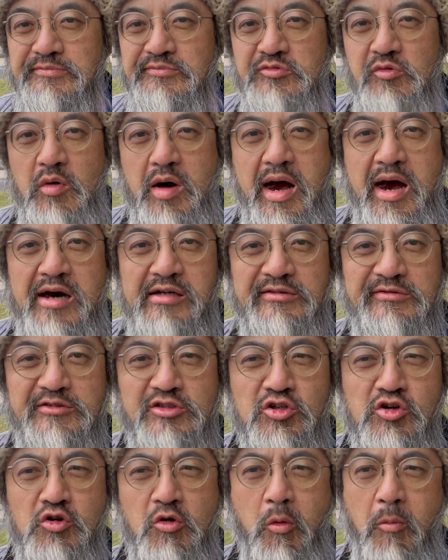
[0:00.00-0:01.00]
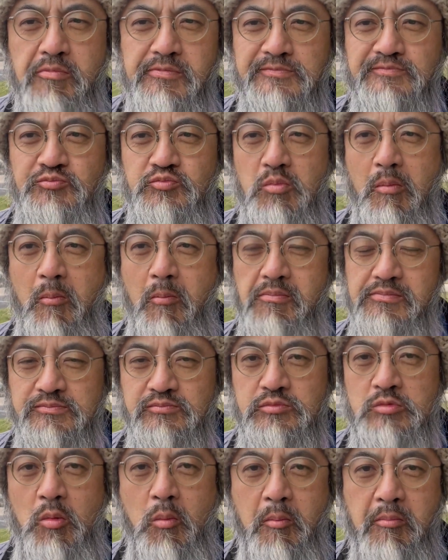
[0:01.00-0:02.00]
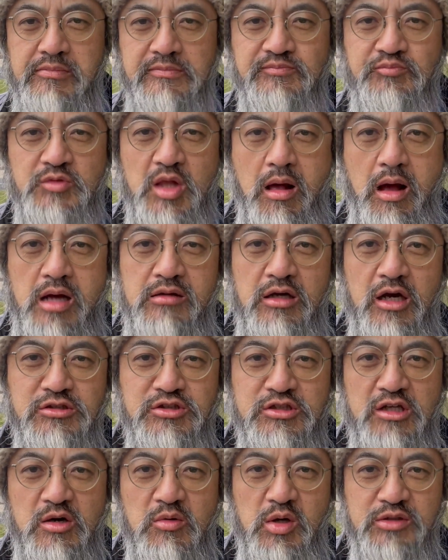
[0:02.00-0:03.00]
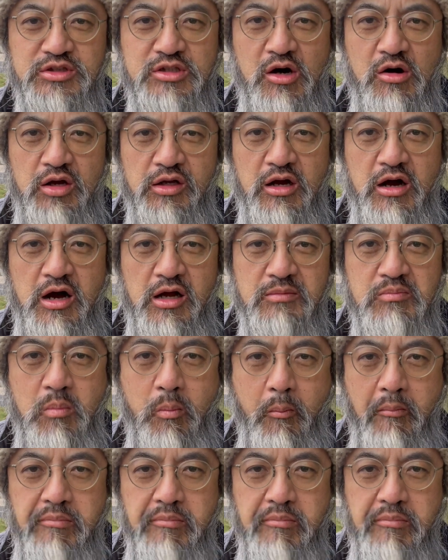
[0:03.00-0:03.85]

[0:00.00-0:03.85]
Wow. Oh. And also what's going on,